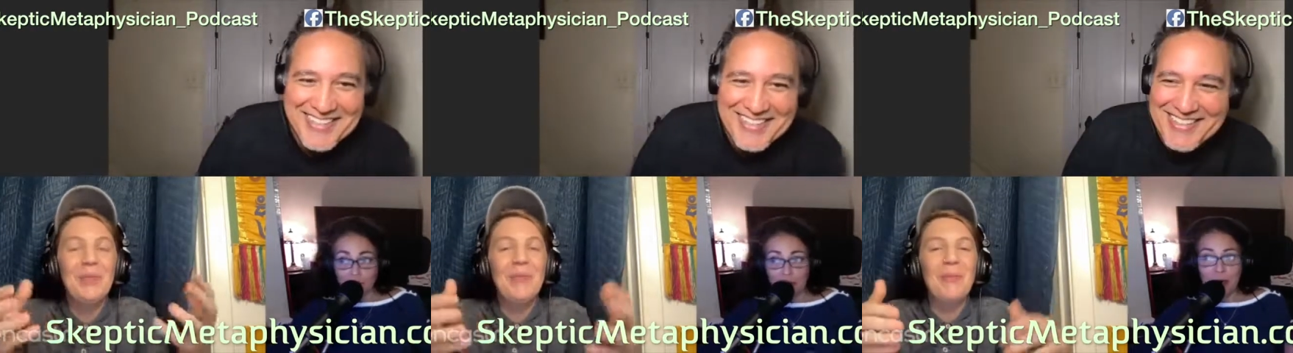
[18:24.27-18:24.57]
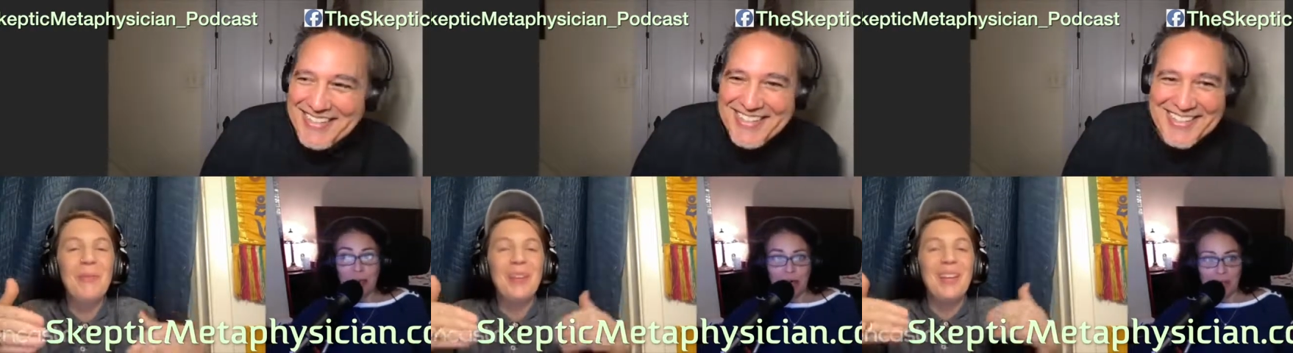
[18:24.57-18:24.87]
Speaker 1: both
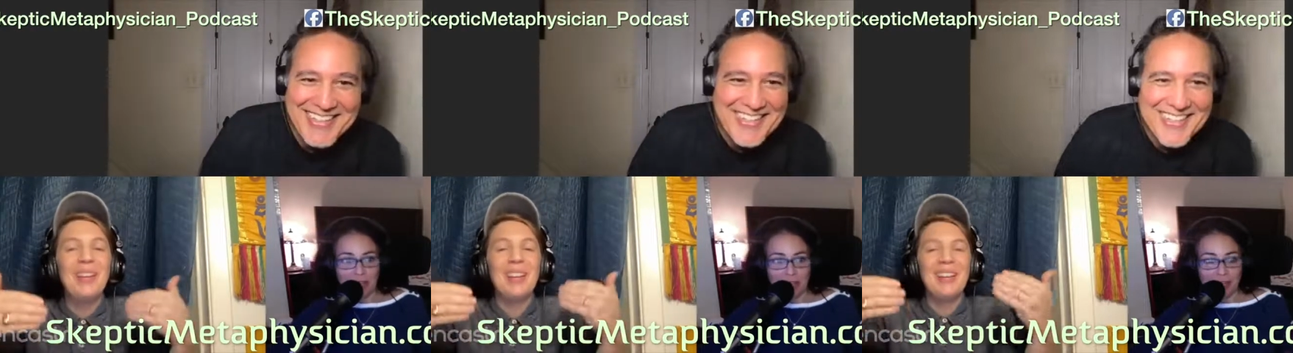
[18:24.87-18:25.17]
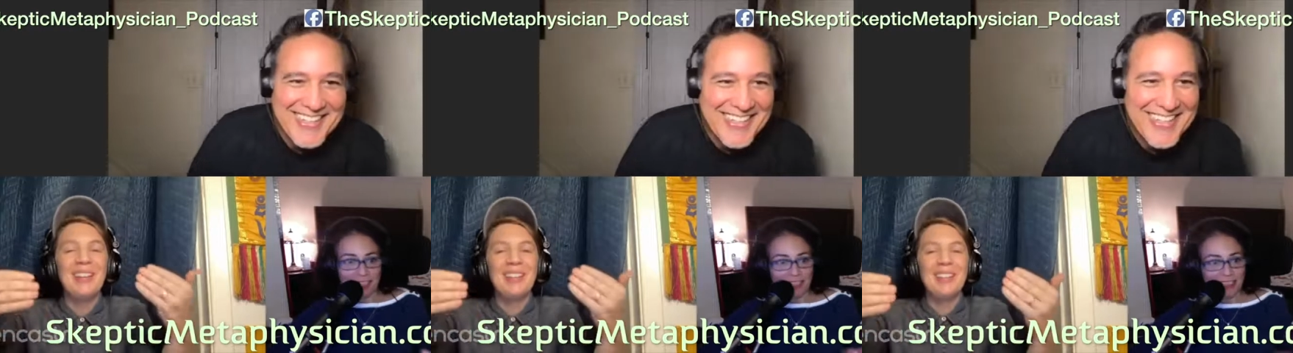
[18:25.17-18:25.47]
be okay with
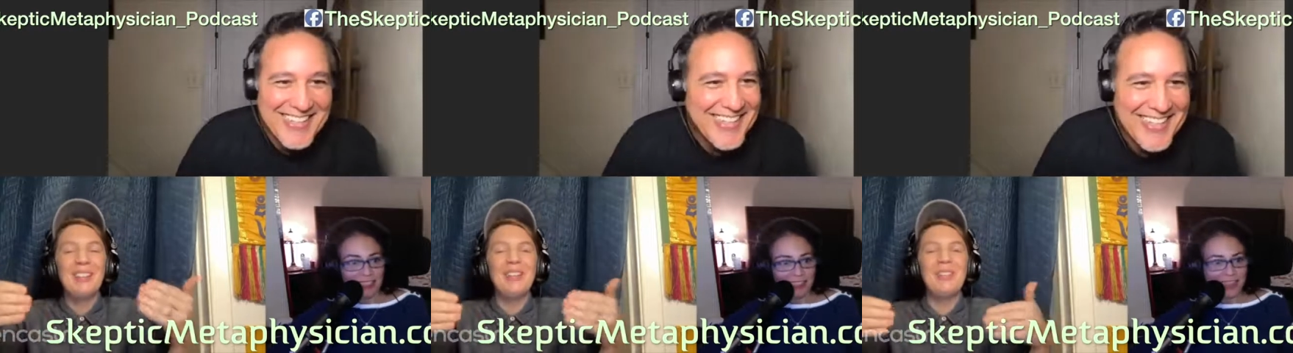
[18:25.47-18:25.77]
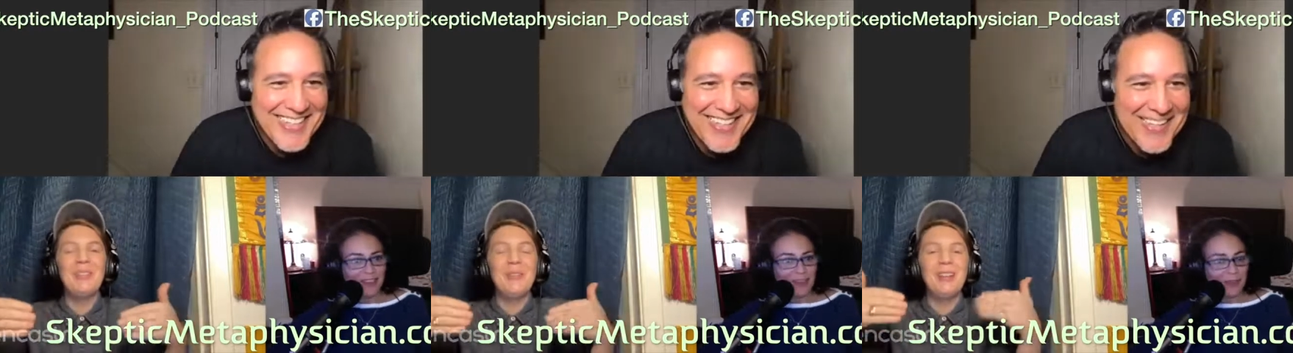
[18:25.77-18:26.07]
Speaker 2: that.
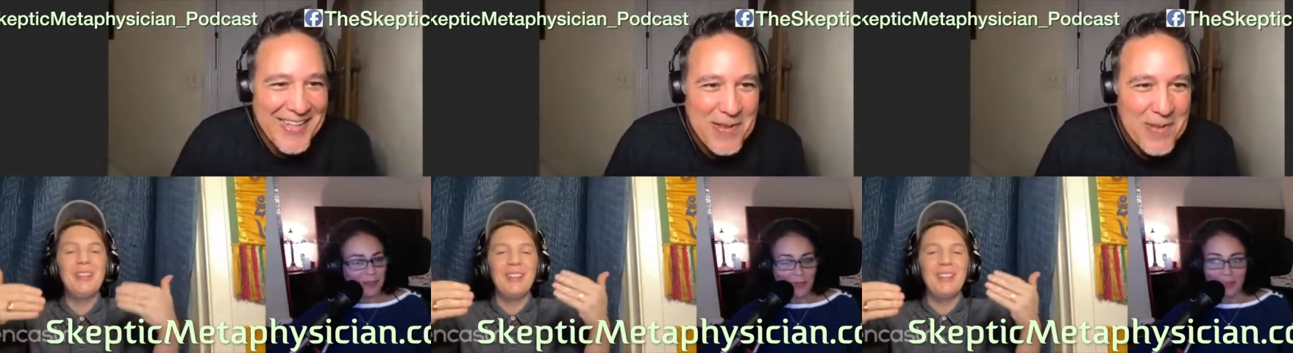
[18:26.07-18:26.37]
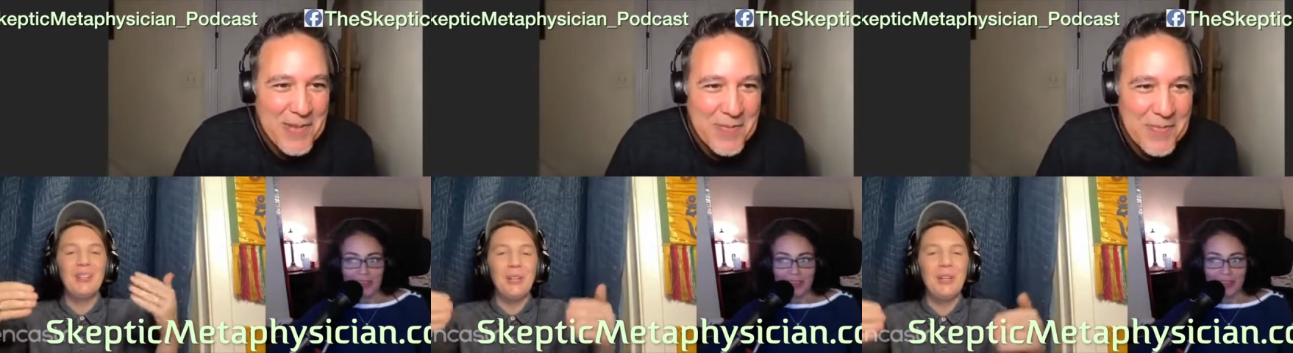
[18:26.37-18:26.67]
You should do
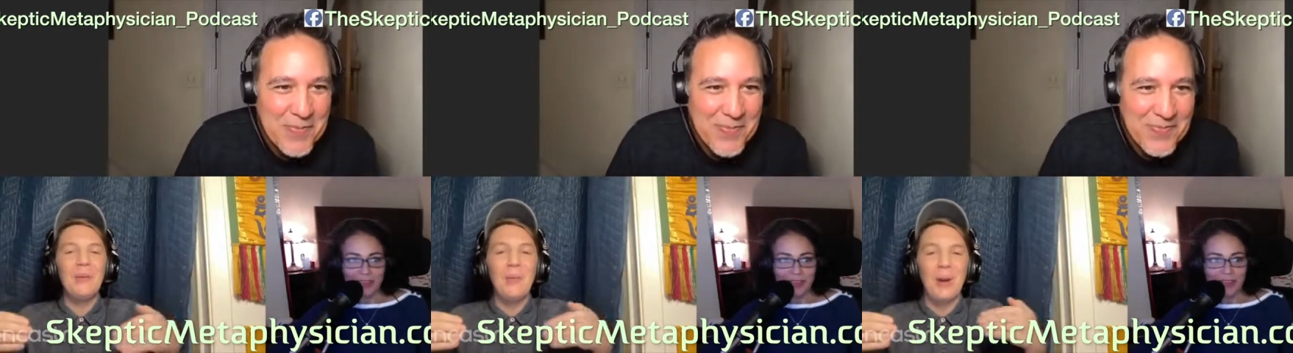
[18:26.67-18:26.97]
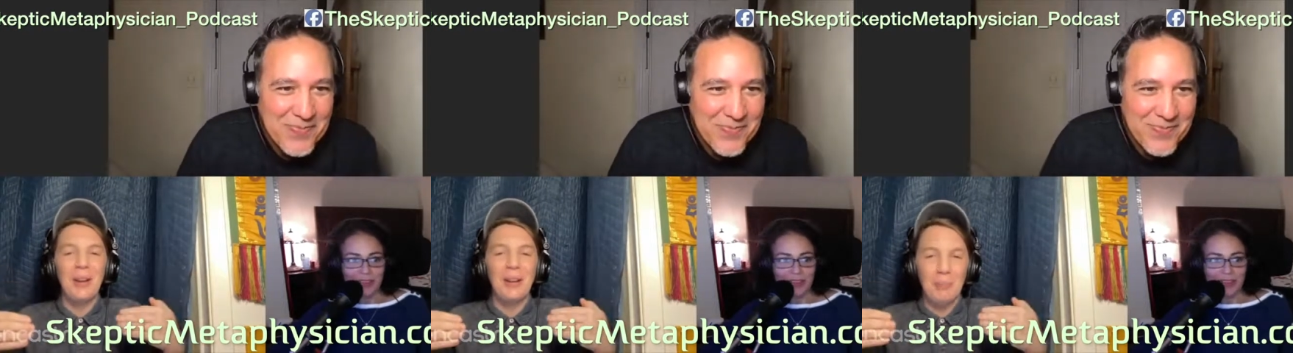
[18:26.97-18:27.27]
a like a
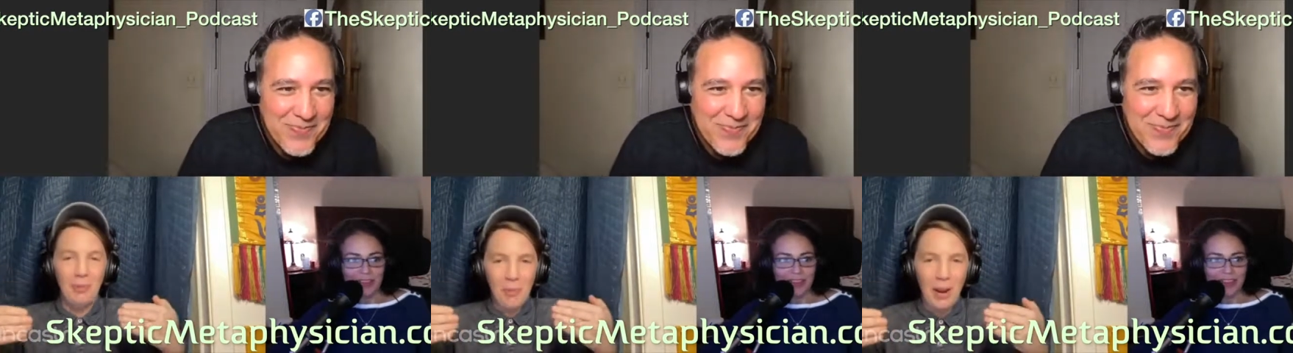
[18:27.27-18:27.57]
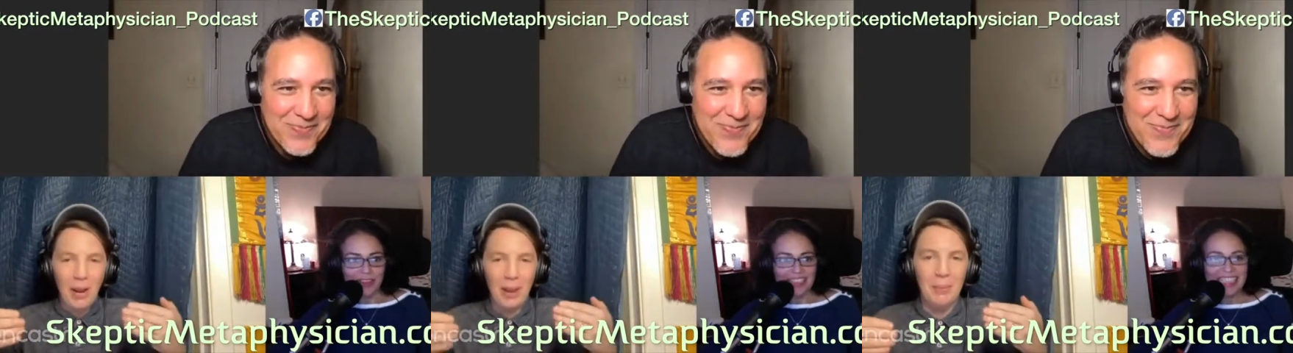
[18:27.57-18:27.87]
trigger
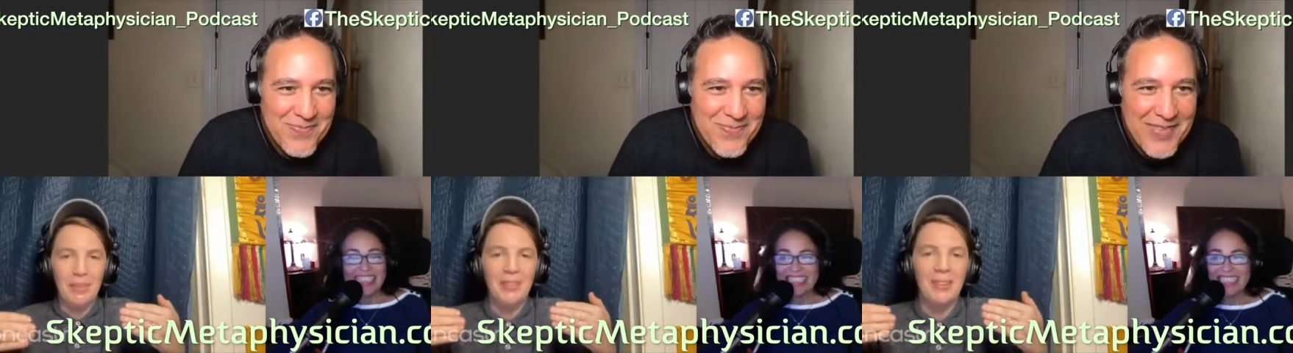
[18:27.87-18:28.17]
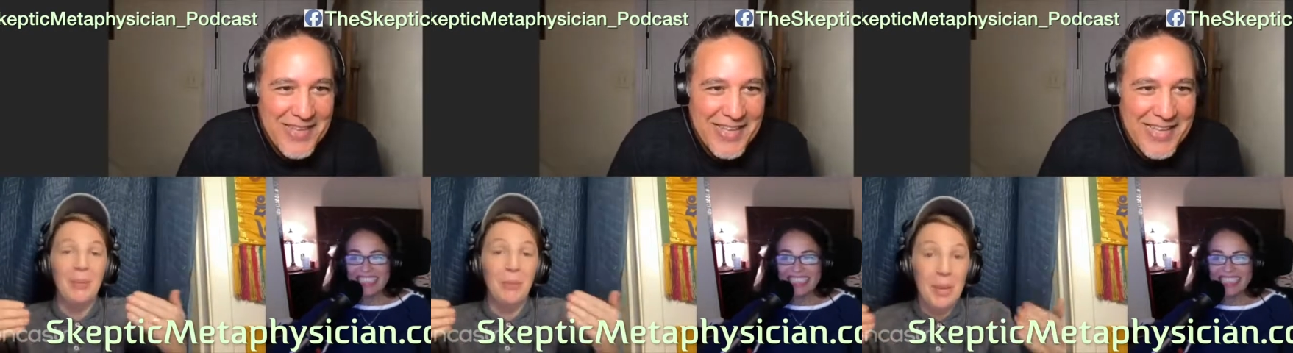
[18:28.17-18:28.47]
warning beforehand,
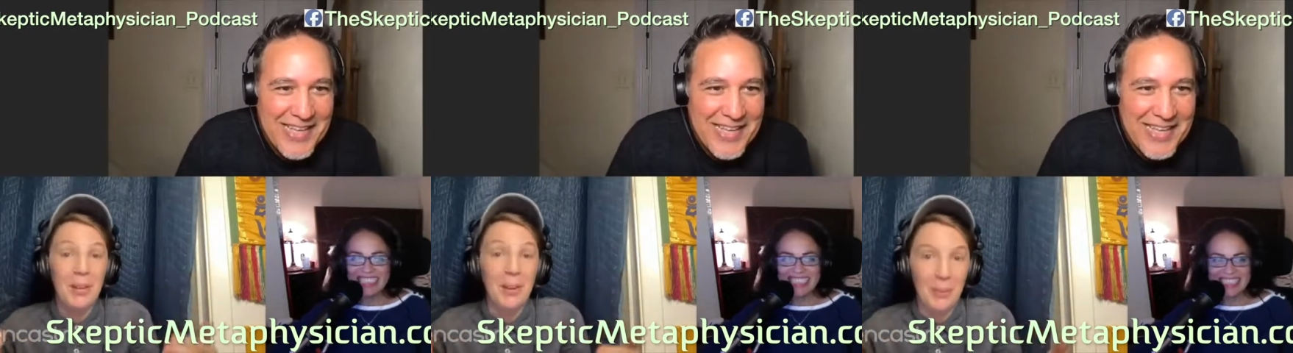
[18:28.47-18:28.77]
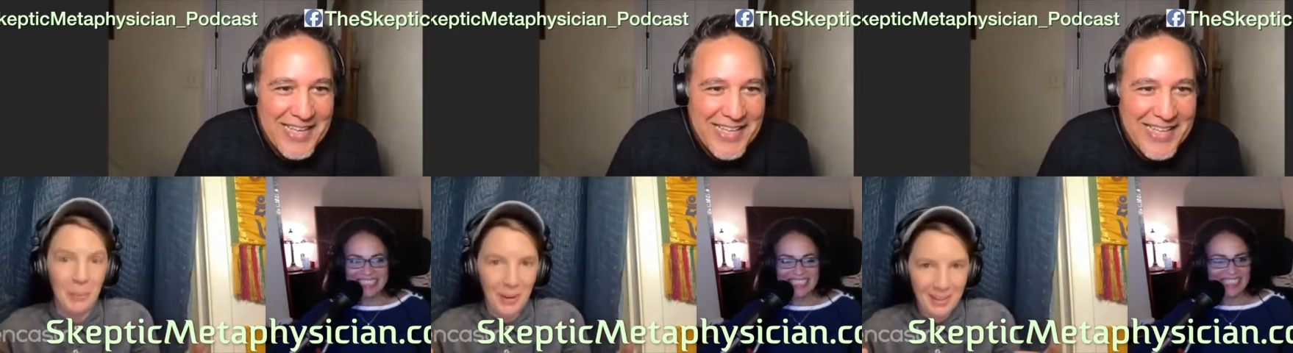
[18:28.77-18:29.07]
but then like
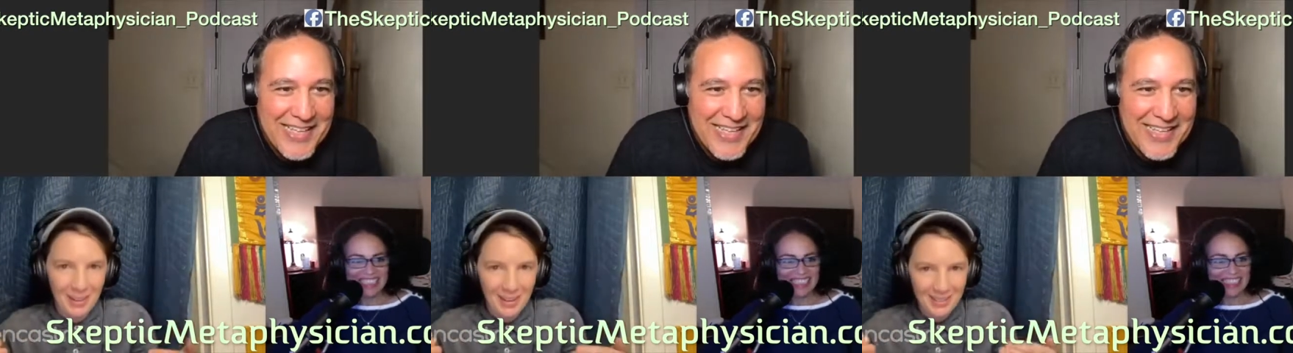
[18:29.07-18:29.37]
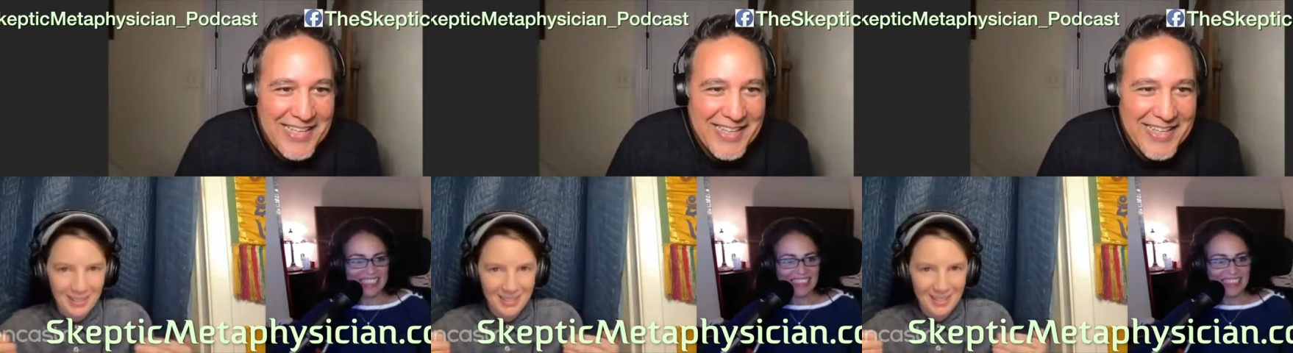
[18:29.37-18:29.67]
read it on the
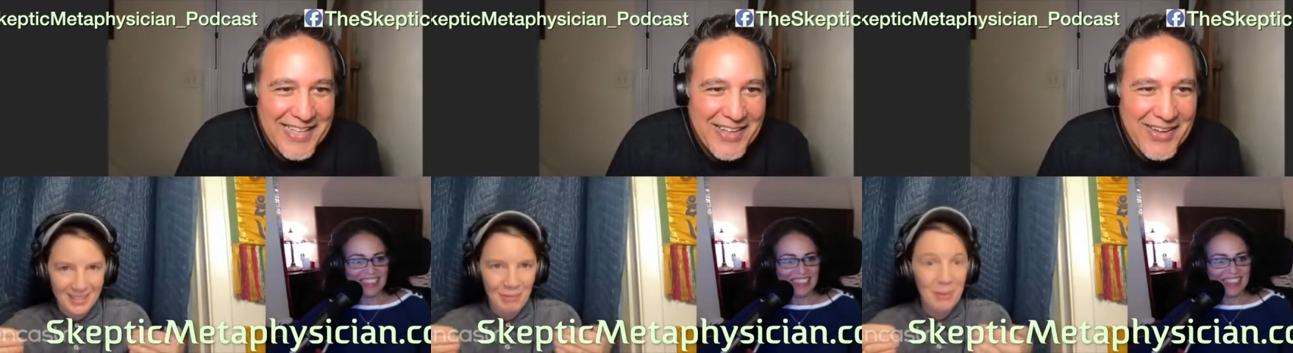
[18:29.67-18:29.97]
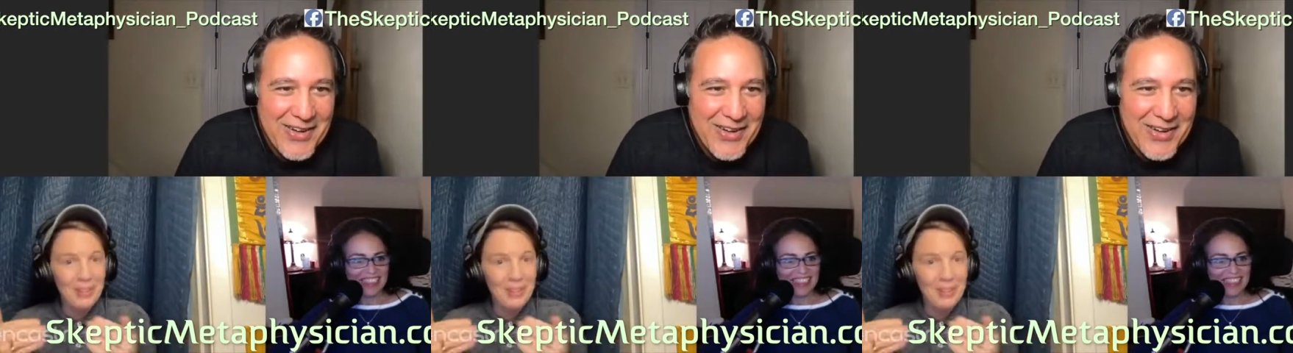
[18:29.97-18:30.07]
podcast. Like,